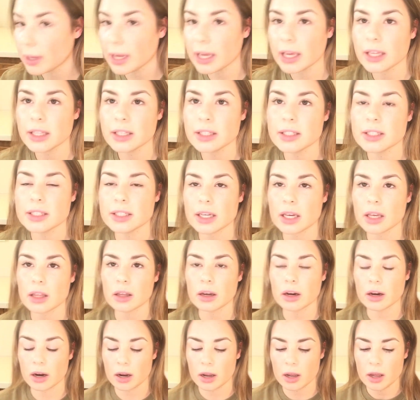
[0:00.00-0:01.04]
my
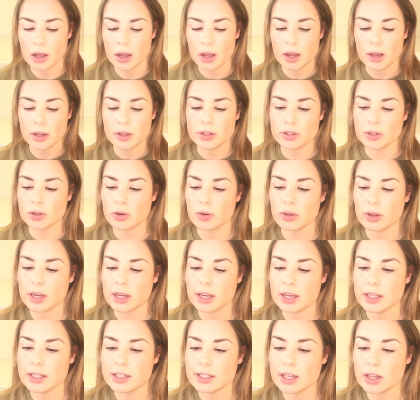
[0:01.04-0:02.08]
concealer. So the
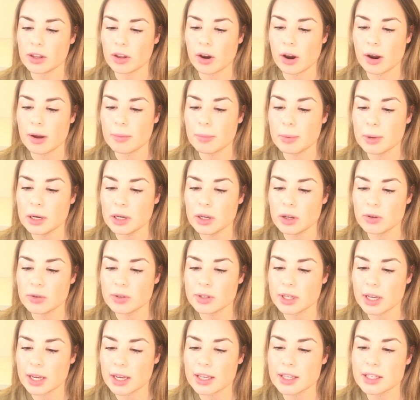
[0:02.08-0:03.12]
concealer I've been
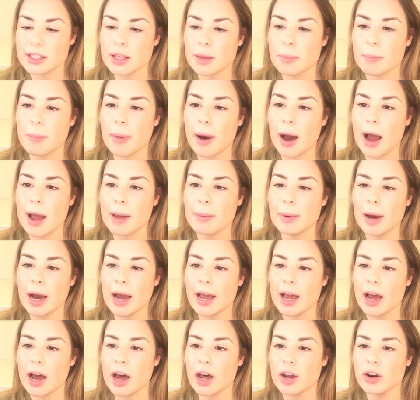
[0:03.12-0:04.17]
using is the Bye
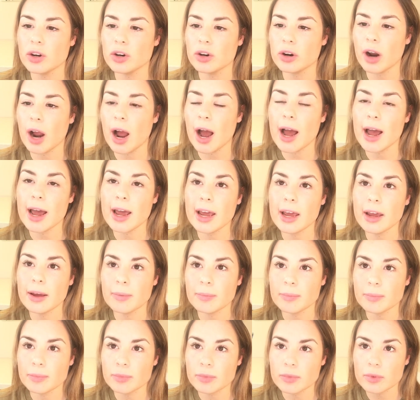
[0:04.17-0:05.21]
Bye Under Eye
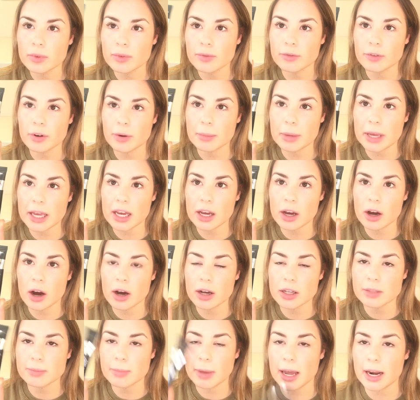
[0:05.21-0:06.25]
from It
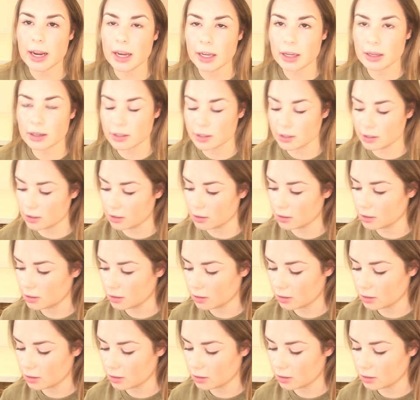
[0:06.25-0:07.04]
Cosmetics.